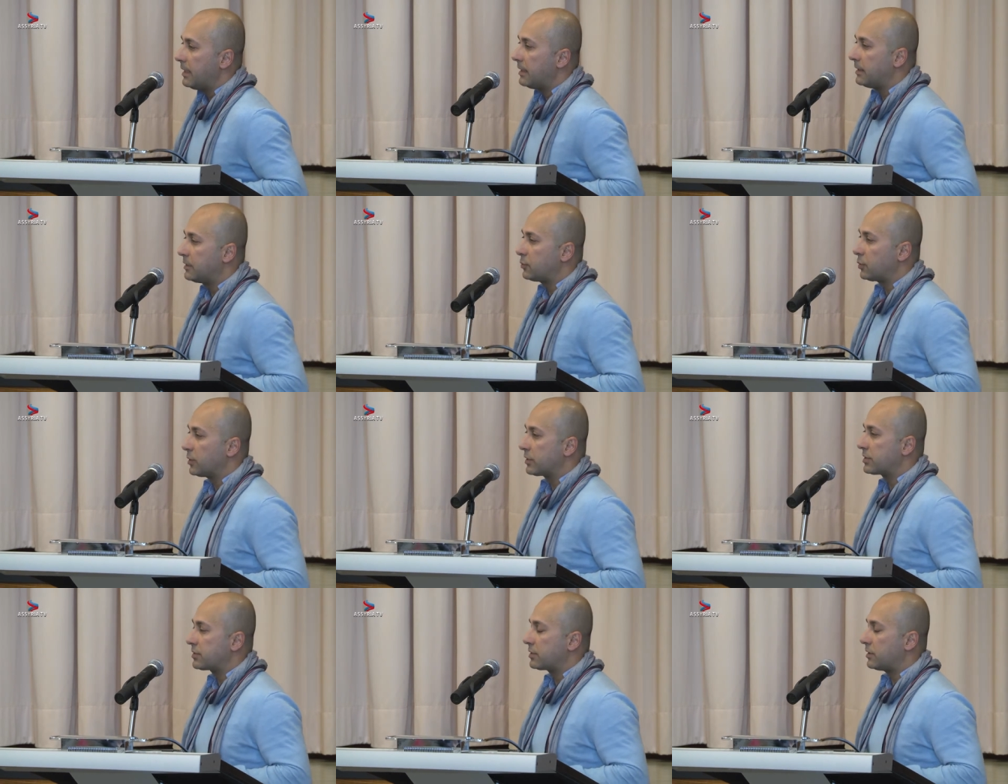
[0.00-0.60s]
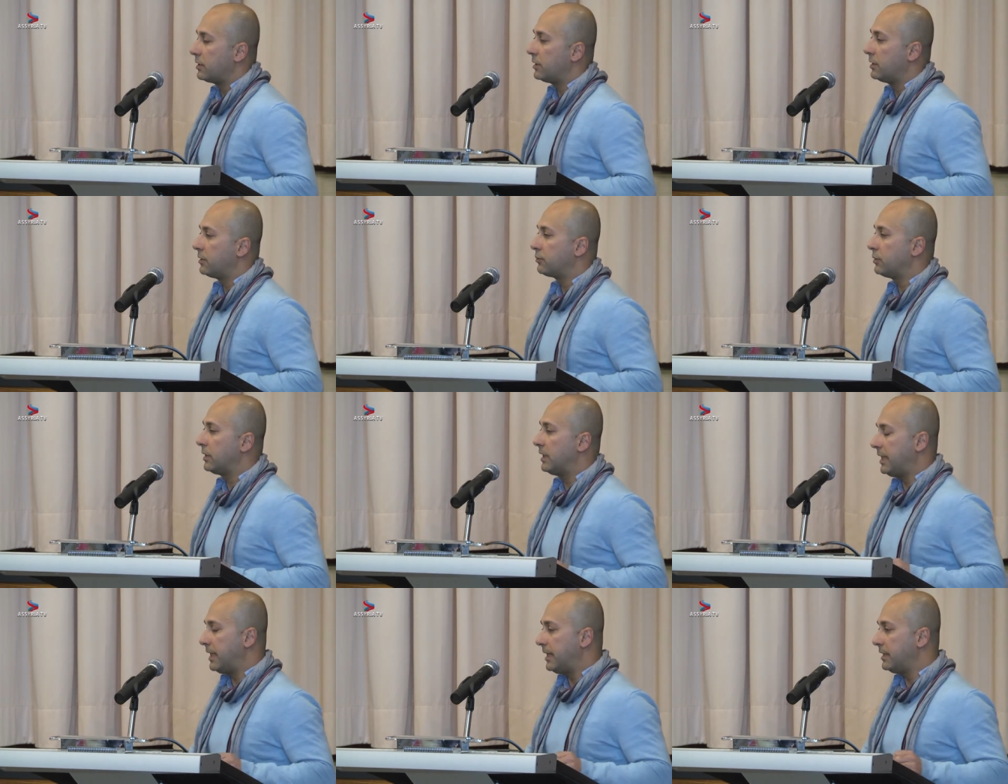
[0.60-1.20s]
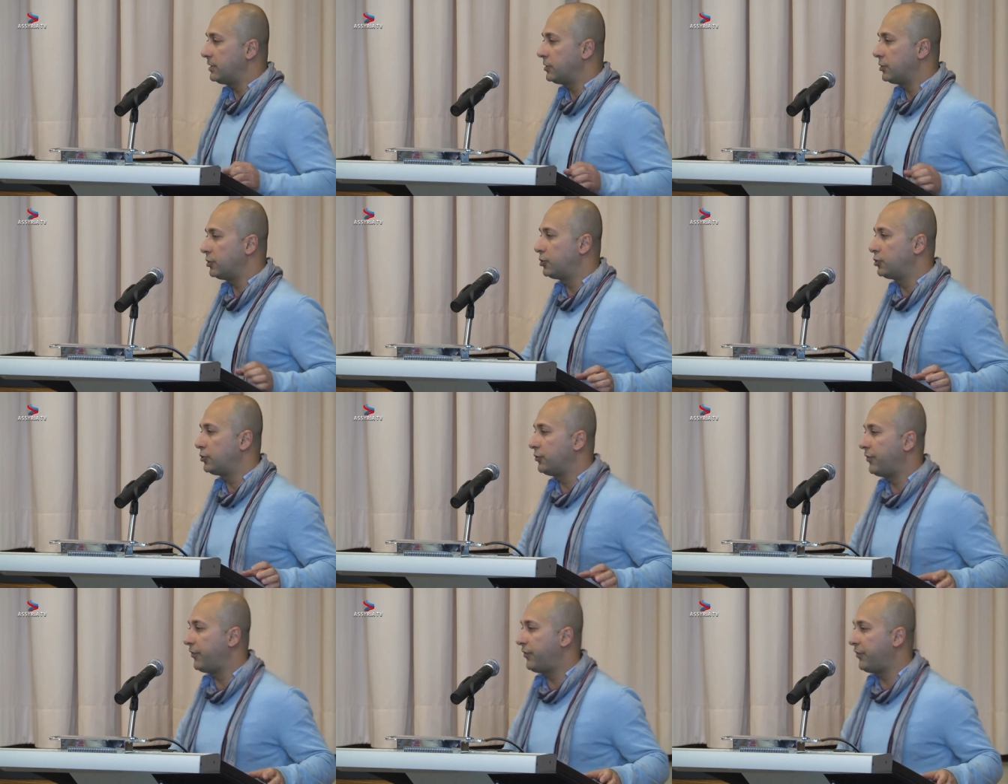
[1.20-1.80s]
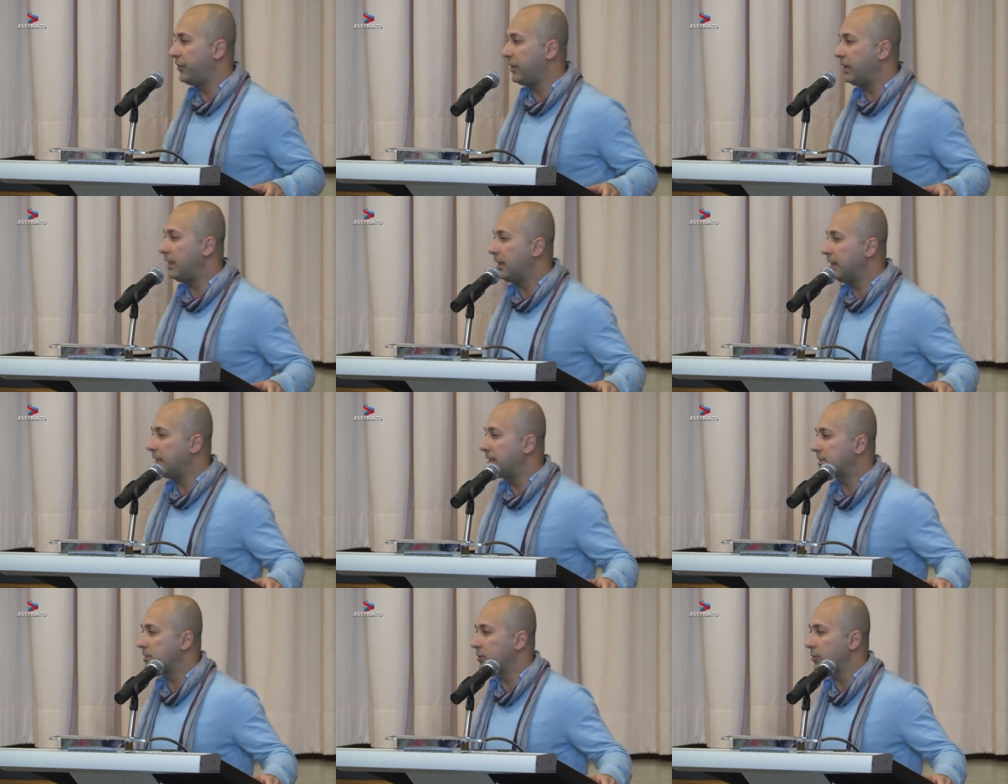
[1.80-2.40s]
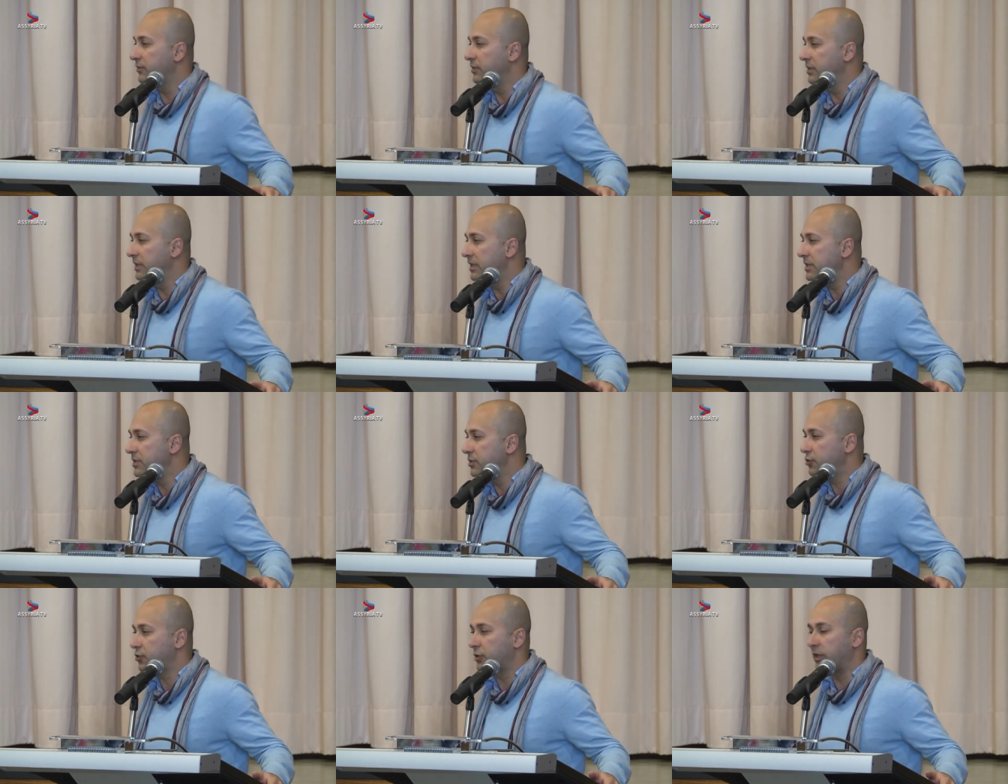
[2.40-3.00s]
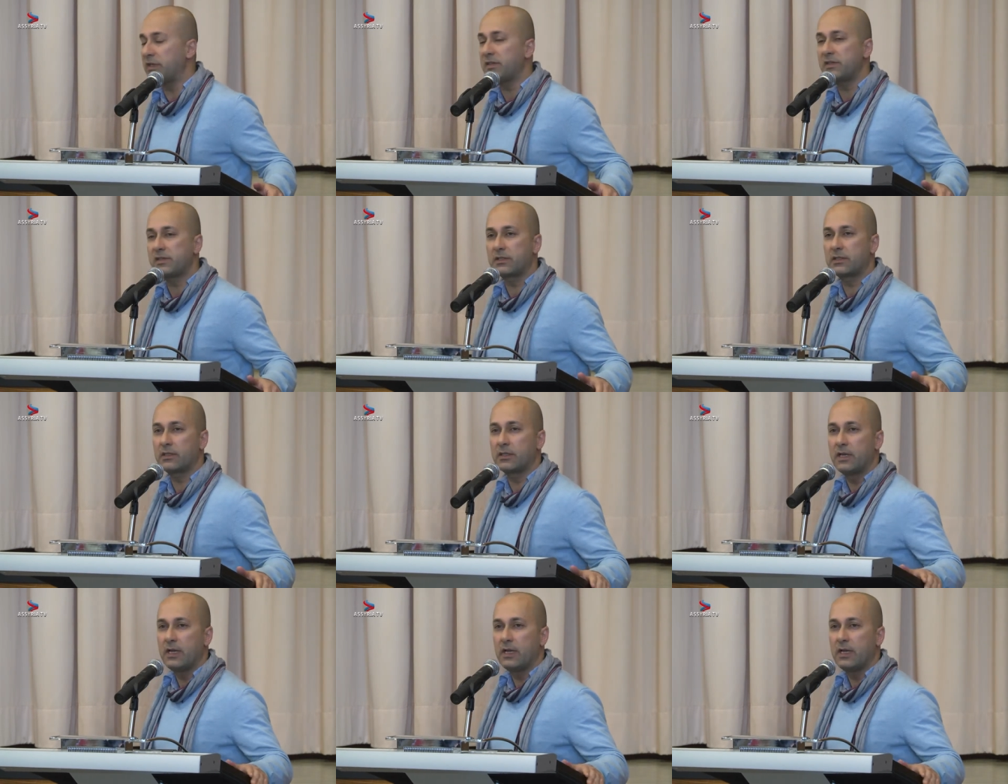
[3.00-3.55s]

It was related to feelings of distrust,